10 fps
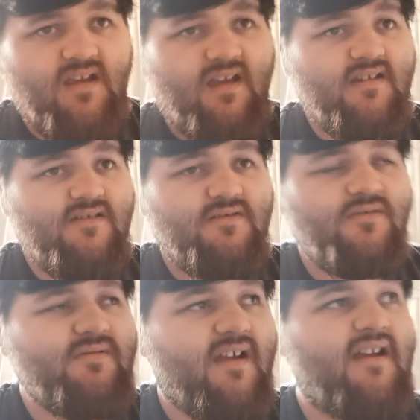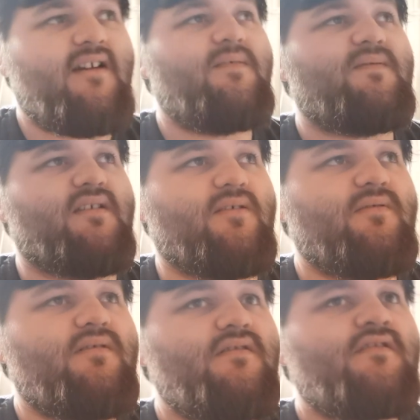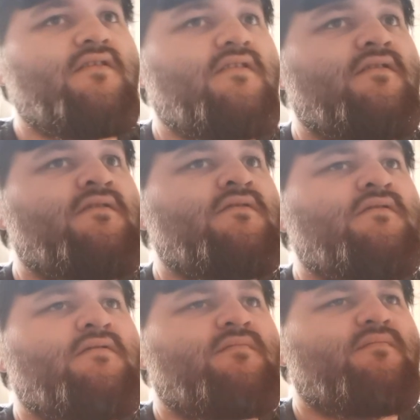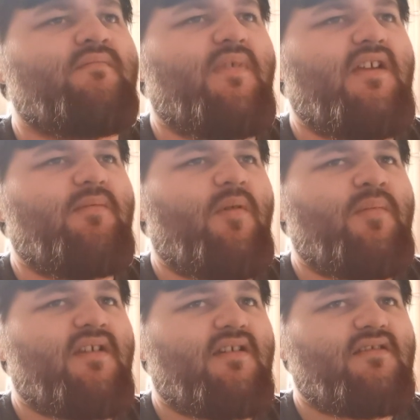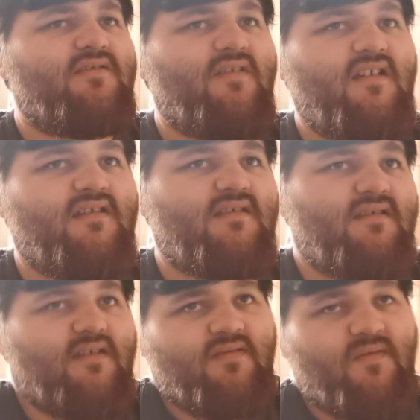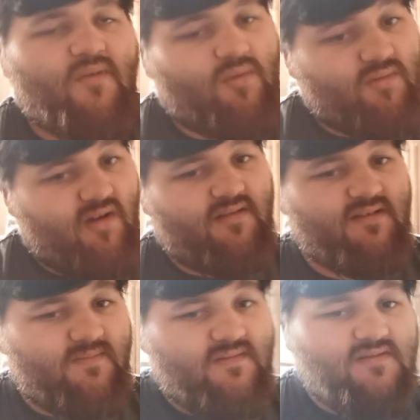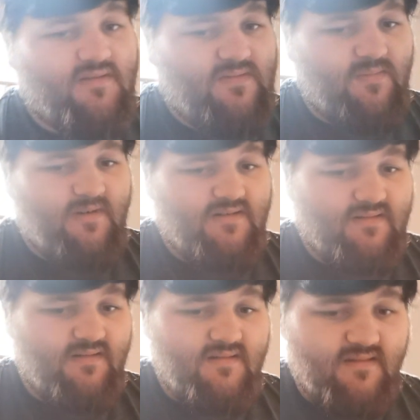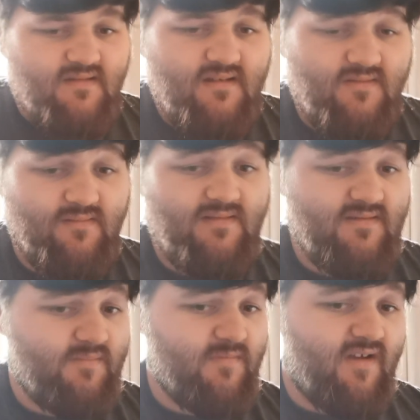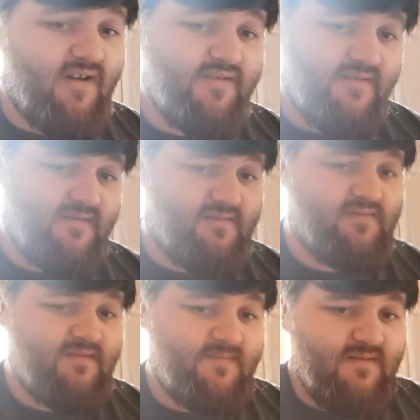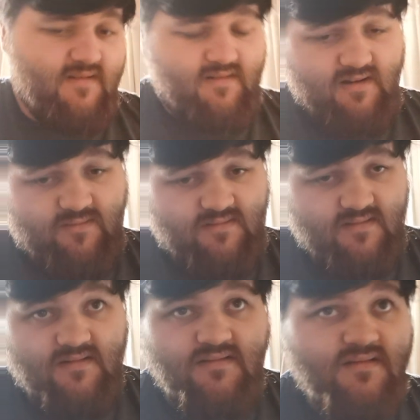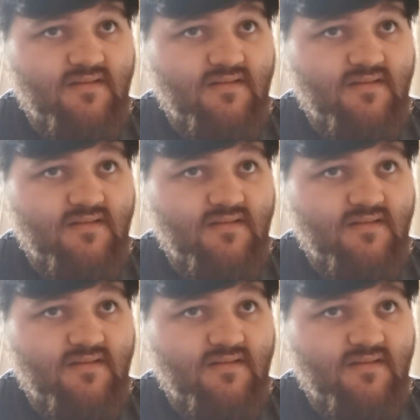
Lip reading: And you don't have to be one particular race. They've all got different transformations, and there is some that aren't exclusive to certain characters,